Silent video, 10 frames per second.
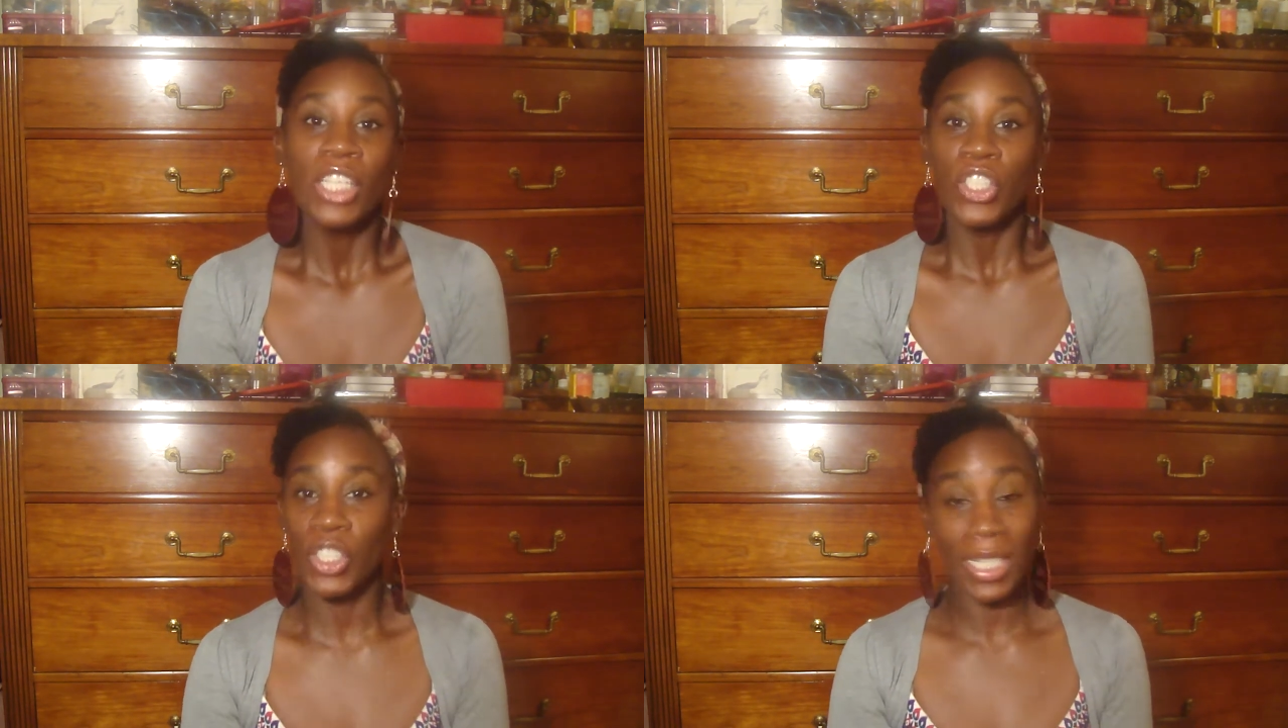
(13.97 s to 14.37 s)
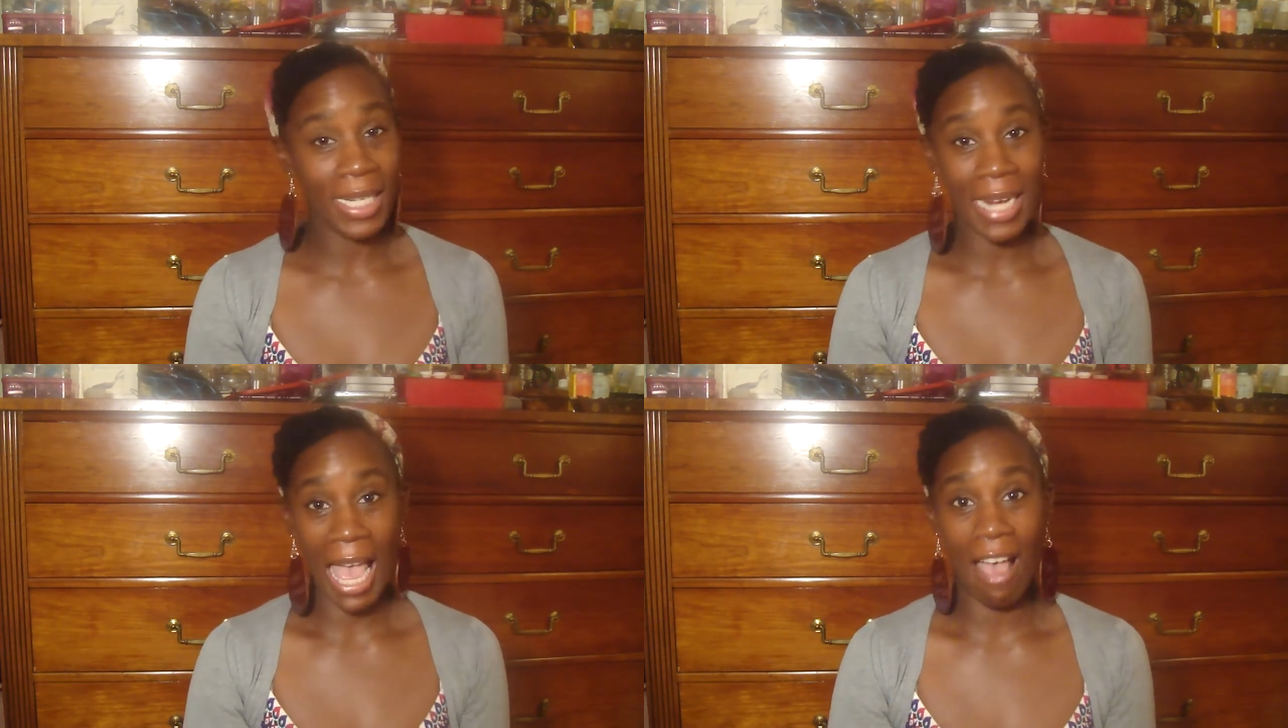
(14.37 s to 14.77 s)
She
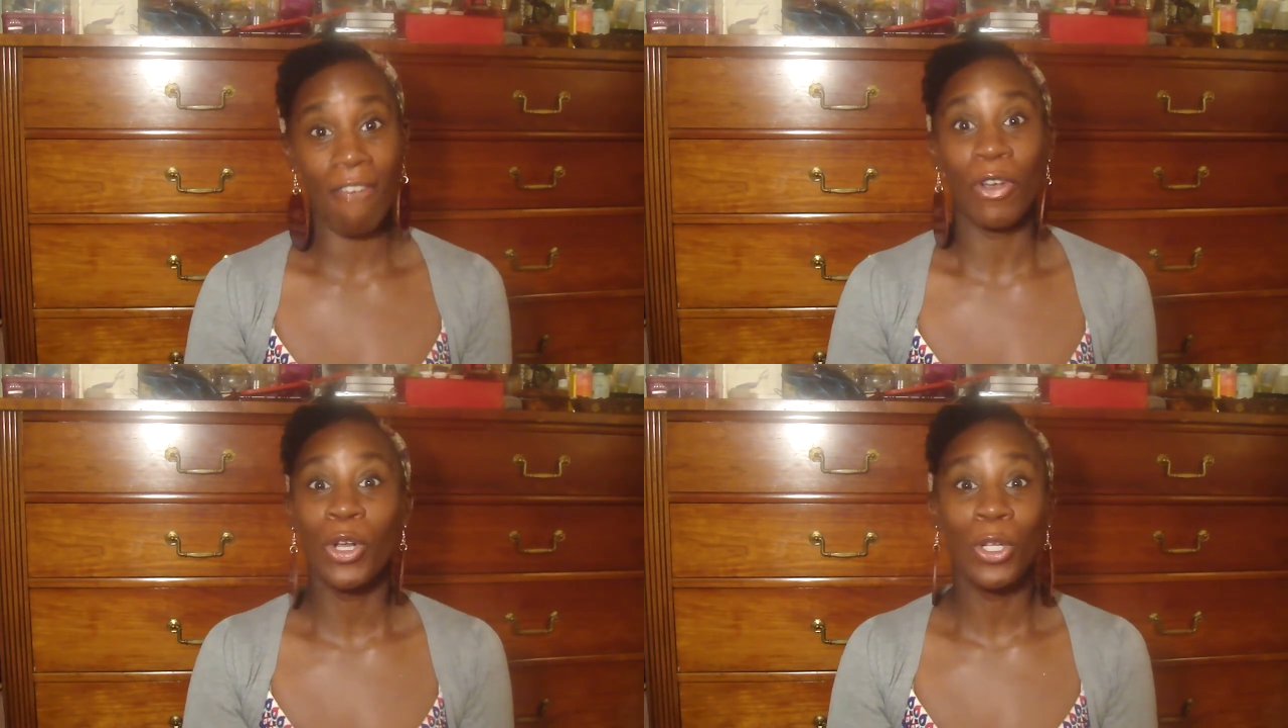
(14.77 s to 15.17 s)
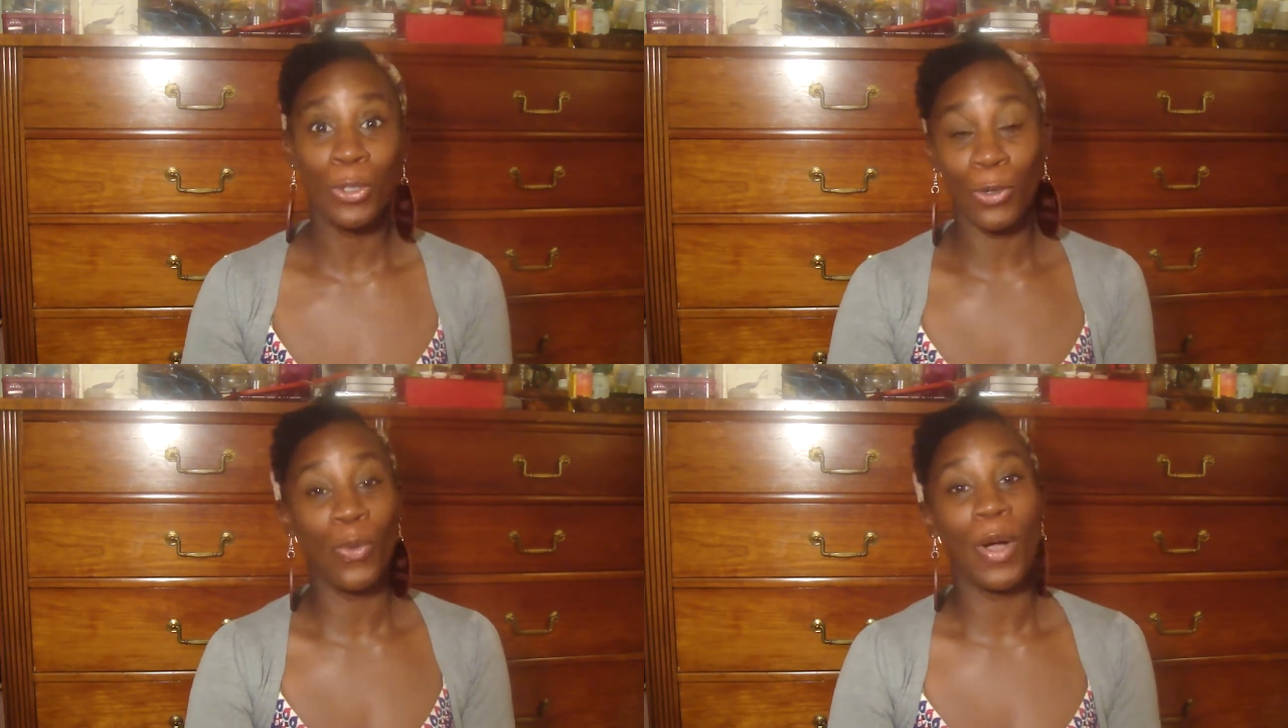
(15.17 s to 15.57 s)
didn't have a
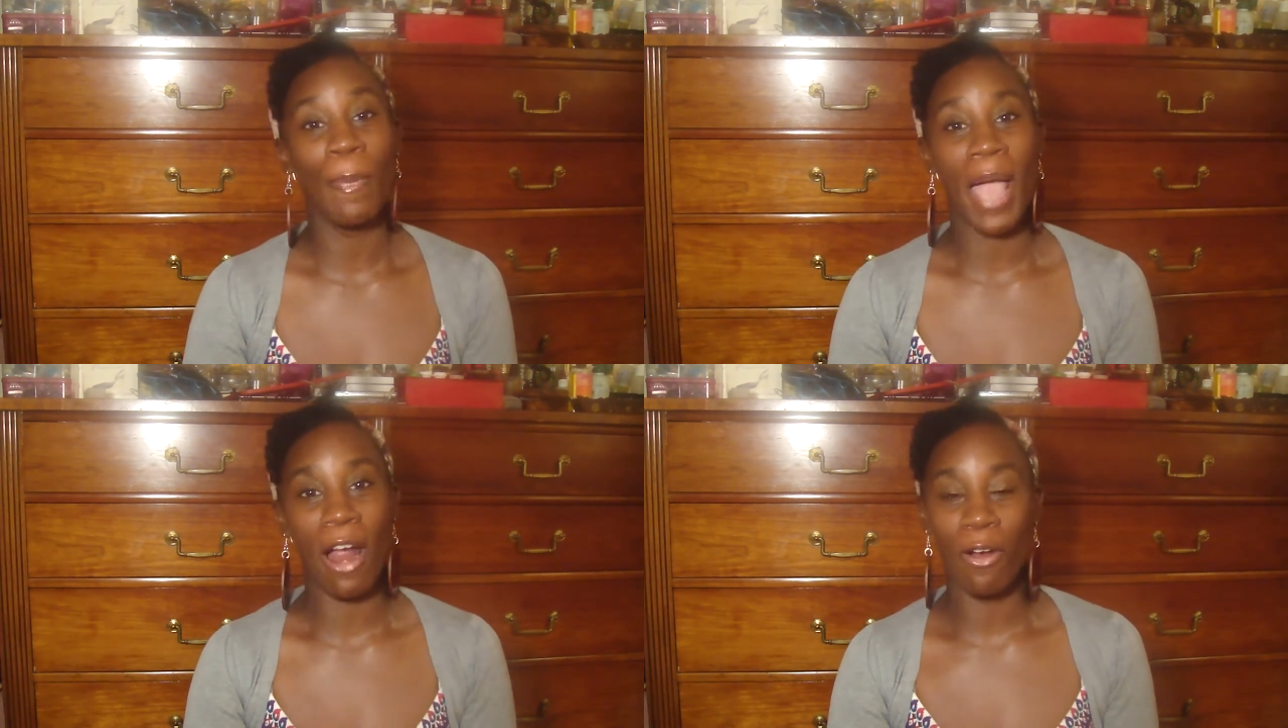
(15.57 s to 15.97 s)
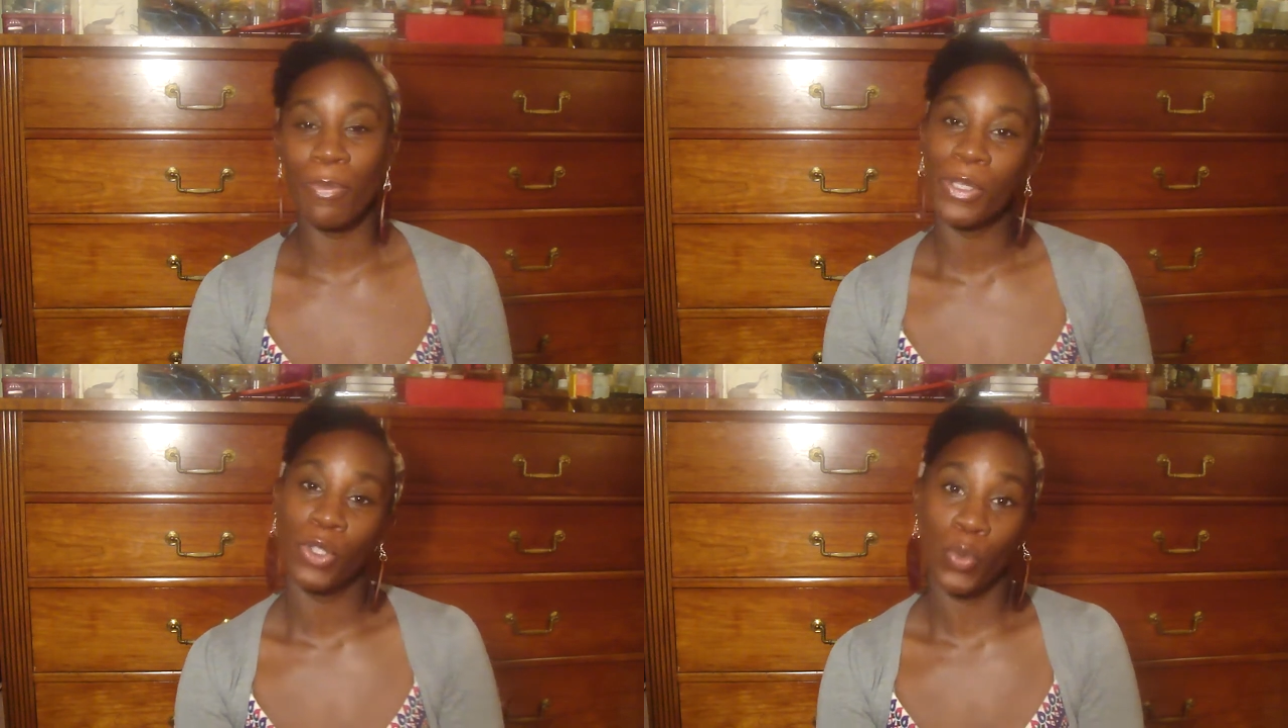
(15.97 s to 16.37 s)
clue what
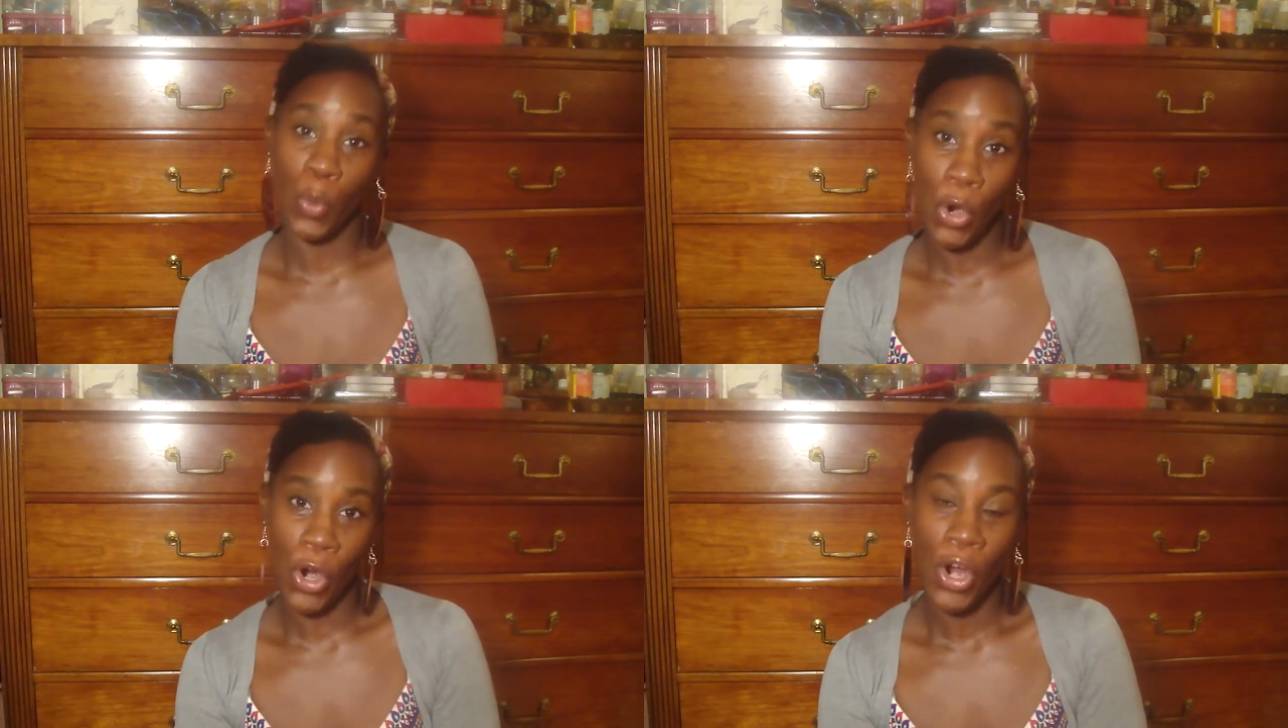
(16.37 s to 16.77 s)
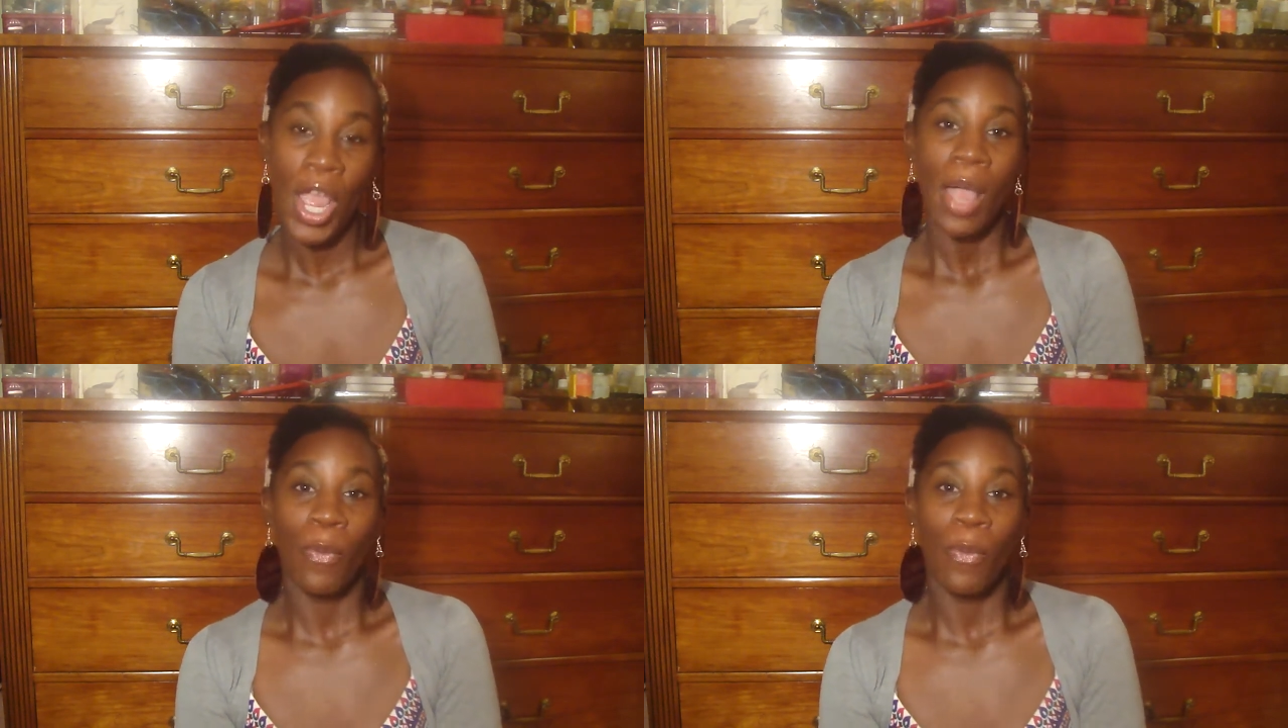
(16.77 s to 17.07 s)
parabens were.